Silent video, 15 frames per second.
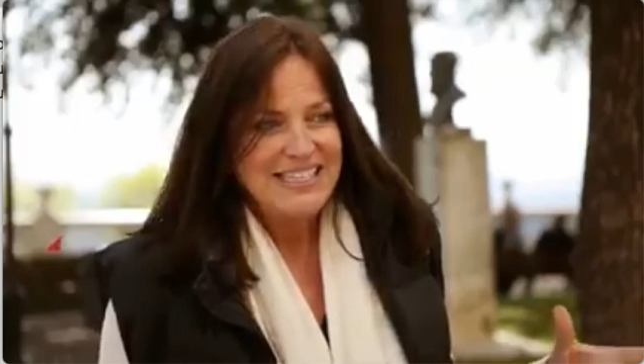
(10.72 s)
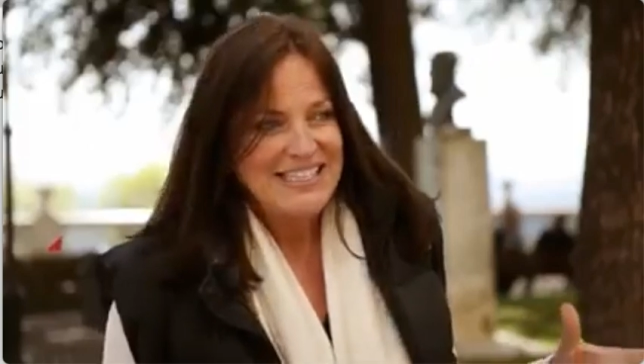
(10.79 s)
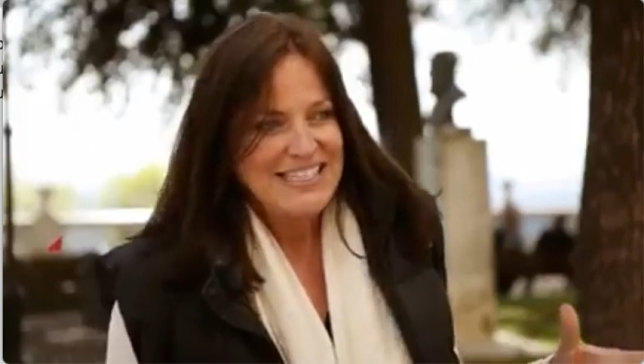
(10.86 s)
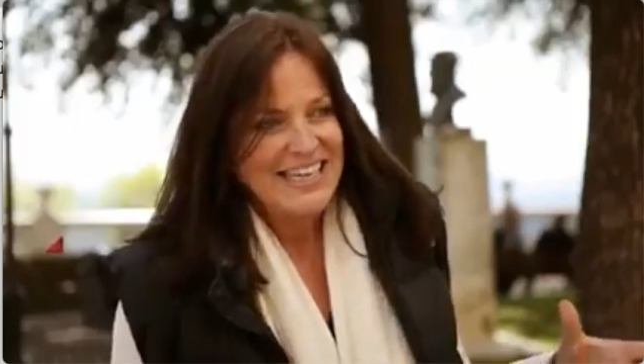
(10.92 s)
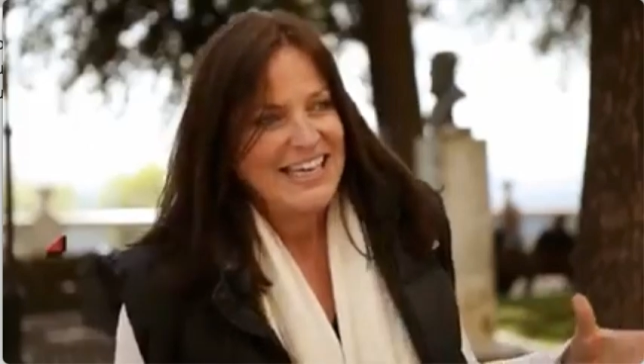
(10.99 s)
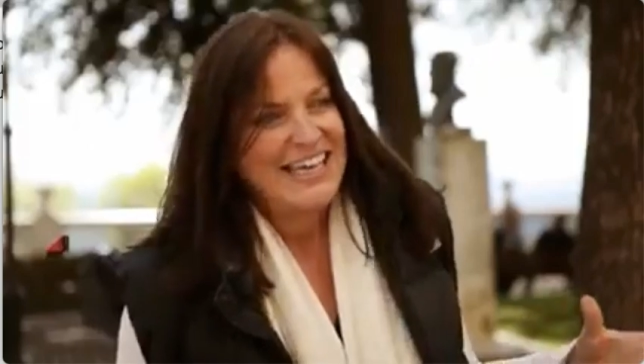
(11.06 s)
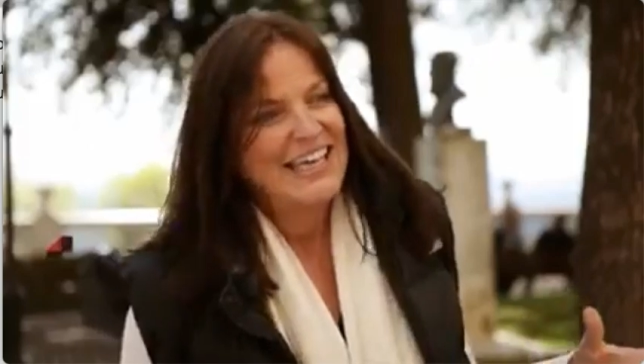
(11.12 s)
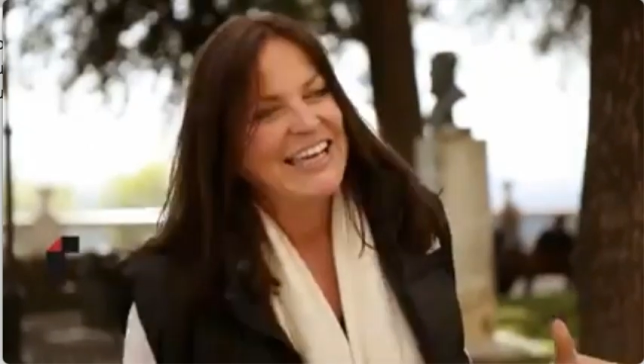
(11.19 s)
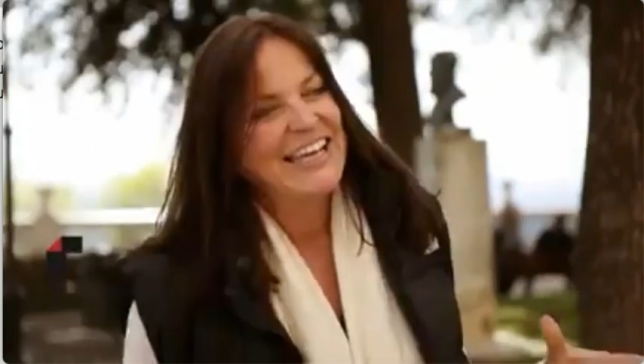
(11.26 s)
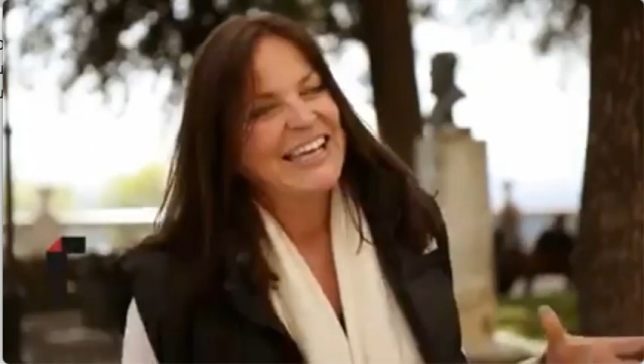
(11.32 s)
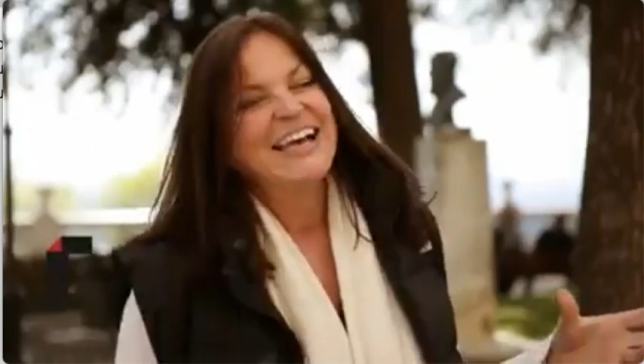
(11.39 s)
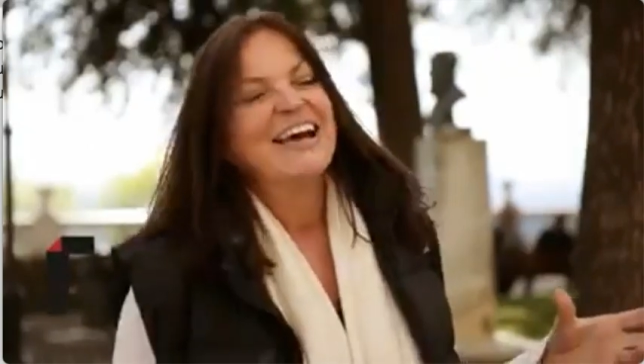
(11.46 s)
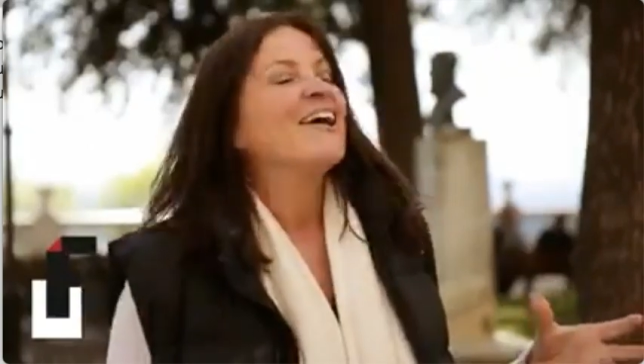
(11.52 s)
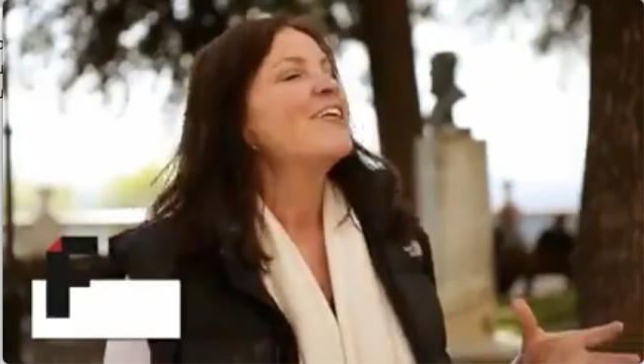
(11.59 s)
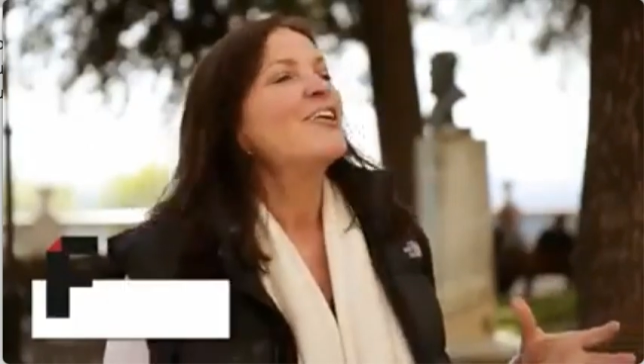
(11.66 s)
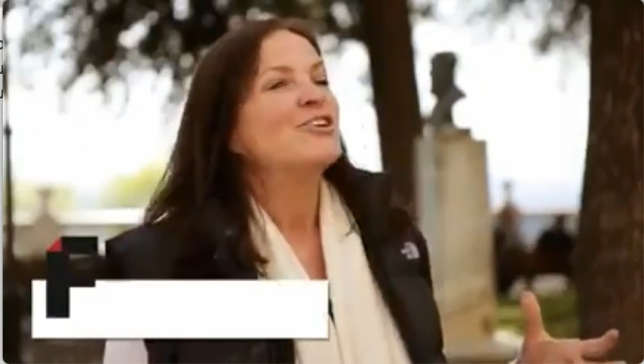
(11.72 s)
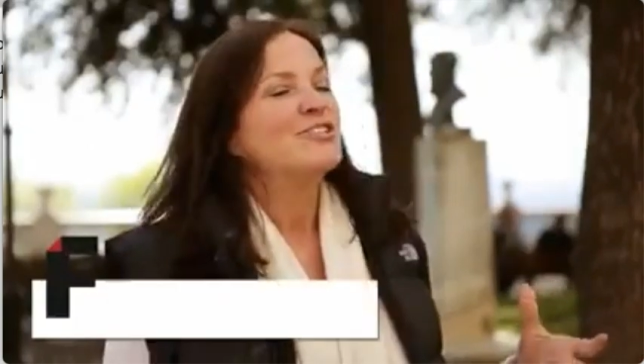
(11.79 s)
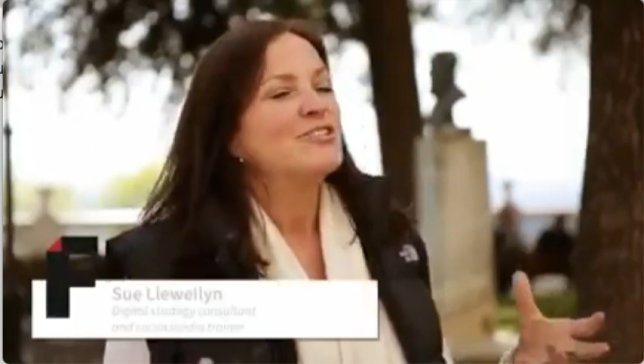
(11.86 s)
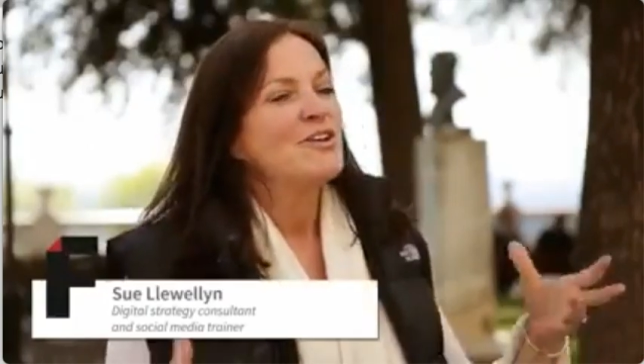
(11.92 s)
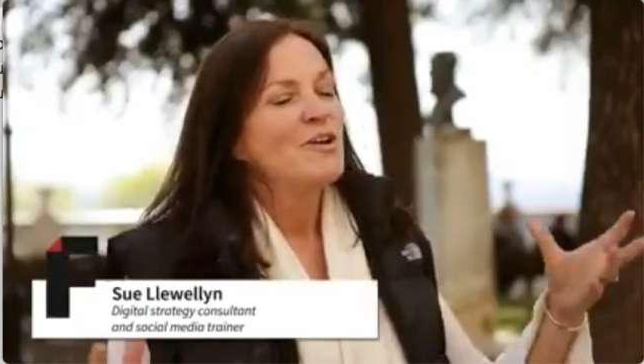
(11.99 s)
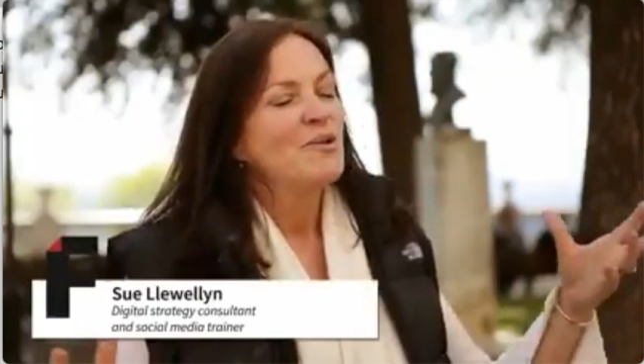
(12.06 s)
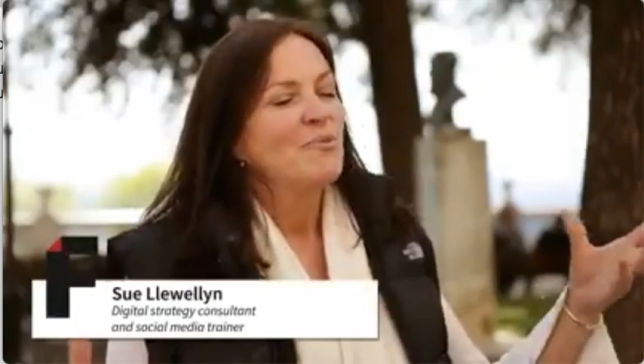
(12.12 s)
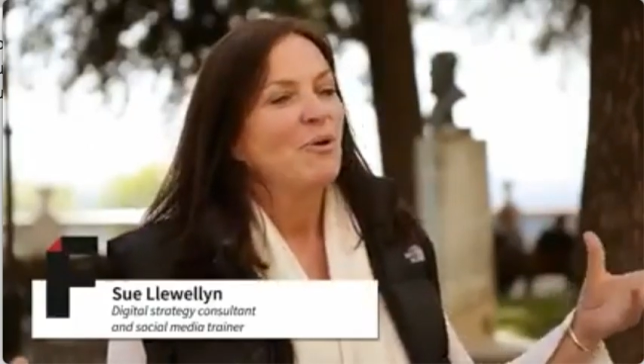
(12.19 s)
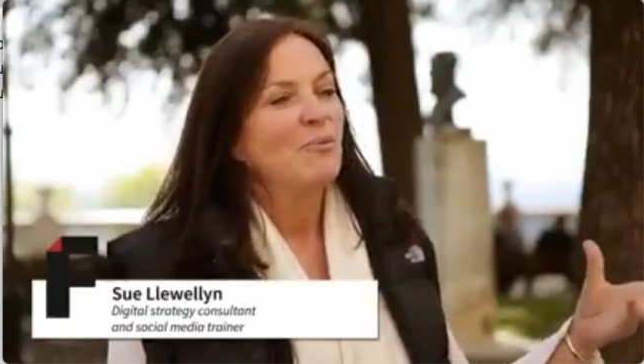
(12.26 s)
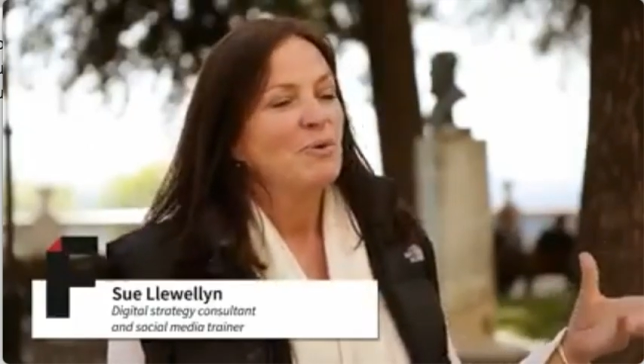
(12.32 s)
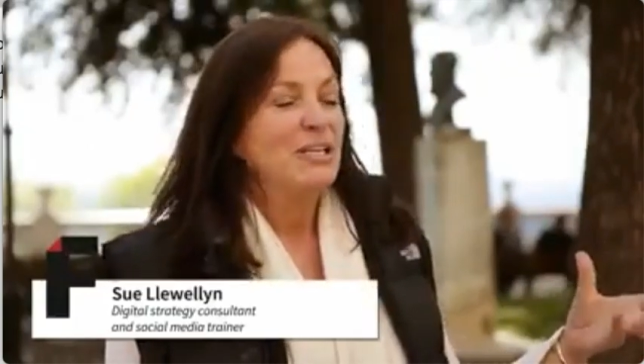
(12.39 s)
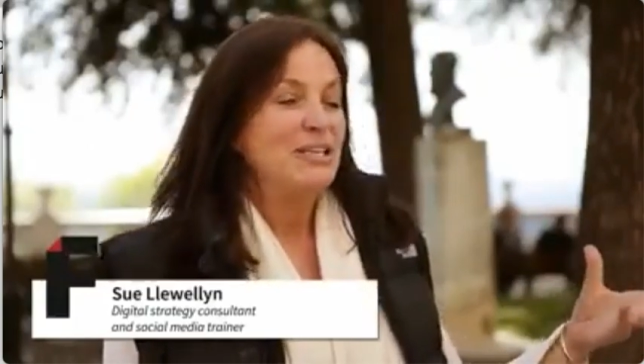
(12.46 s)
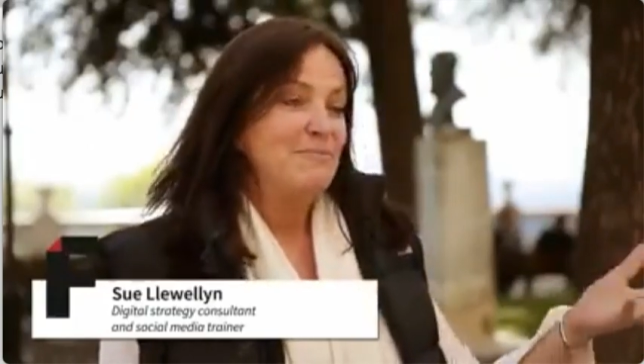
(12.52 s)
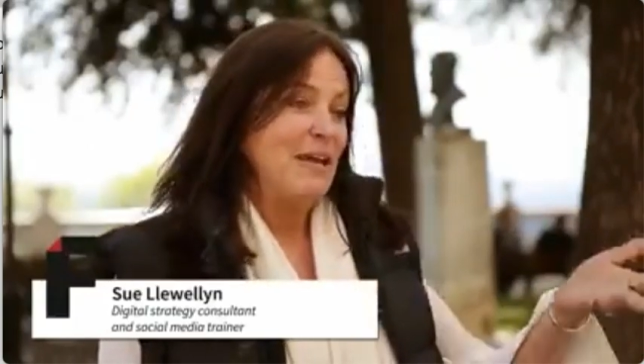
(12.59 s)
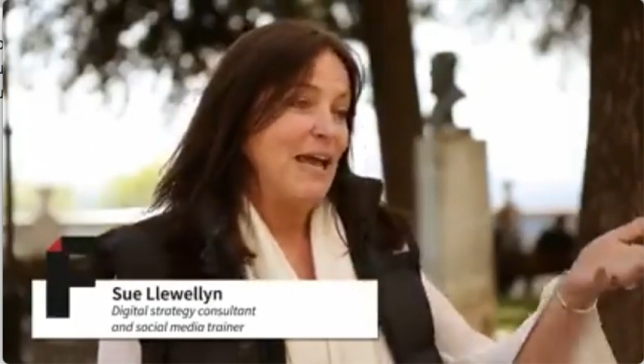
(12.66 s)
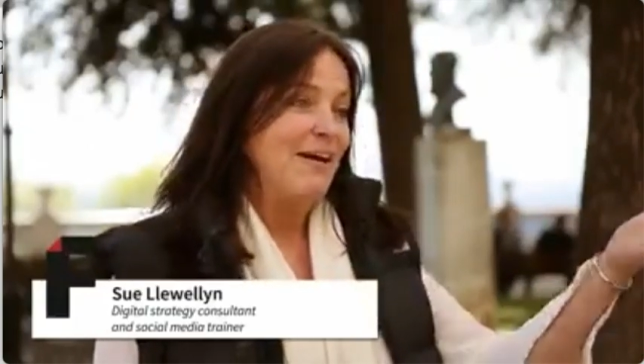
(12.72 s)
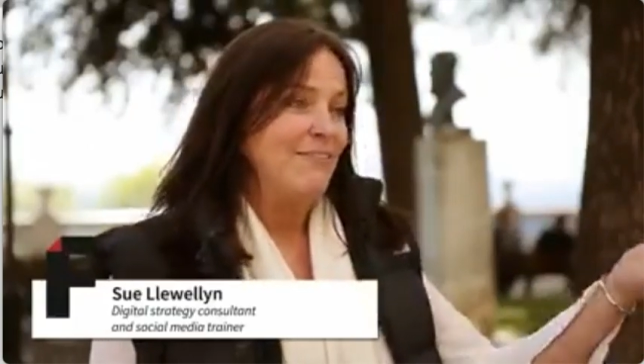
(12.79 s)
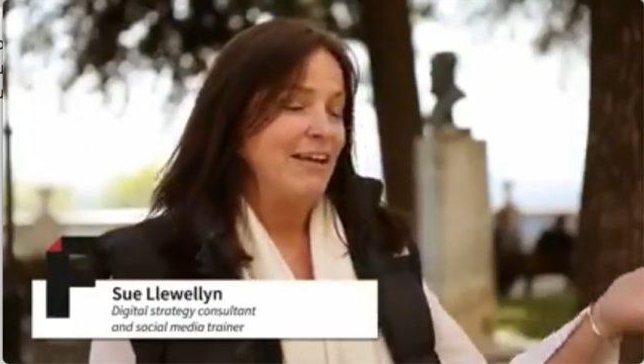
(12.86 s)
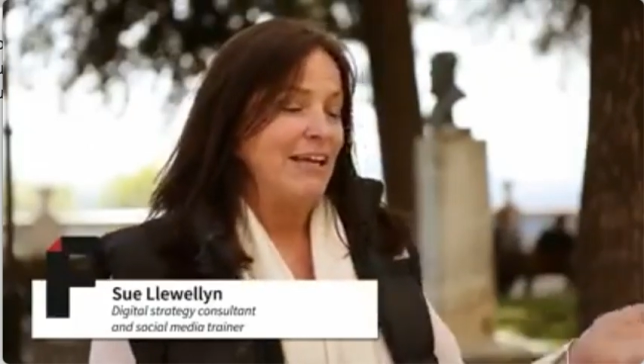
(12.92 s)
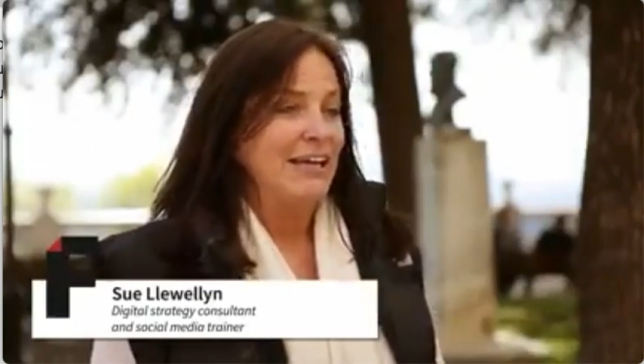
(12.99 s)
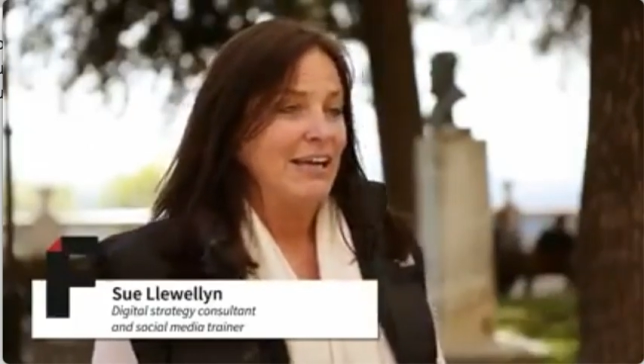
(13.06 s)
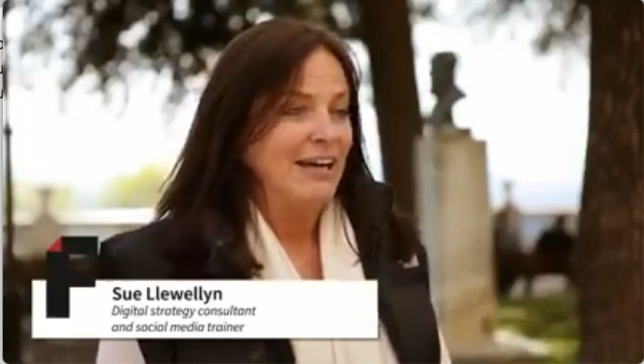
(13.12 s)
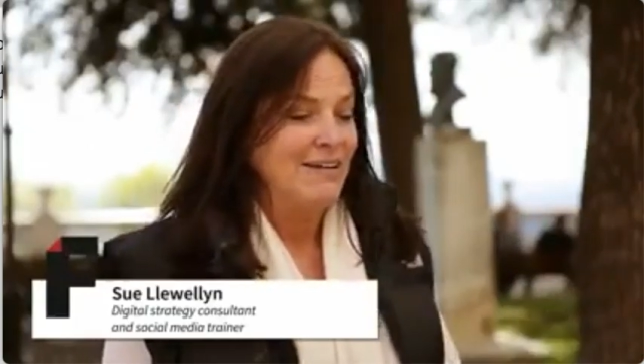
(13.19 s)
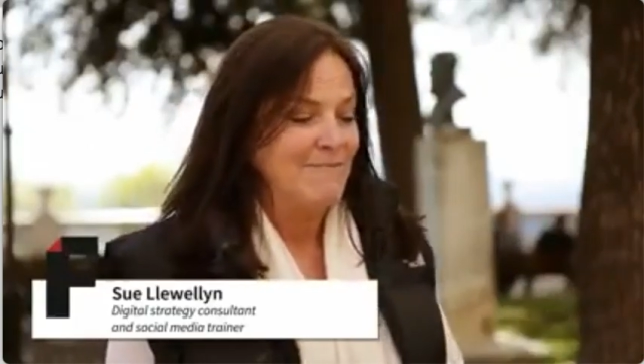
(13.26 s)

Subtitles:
ballistic, because what we'd be having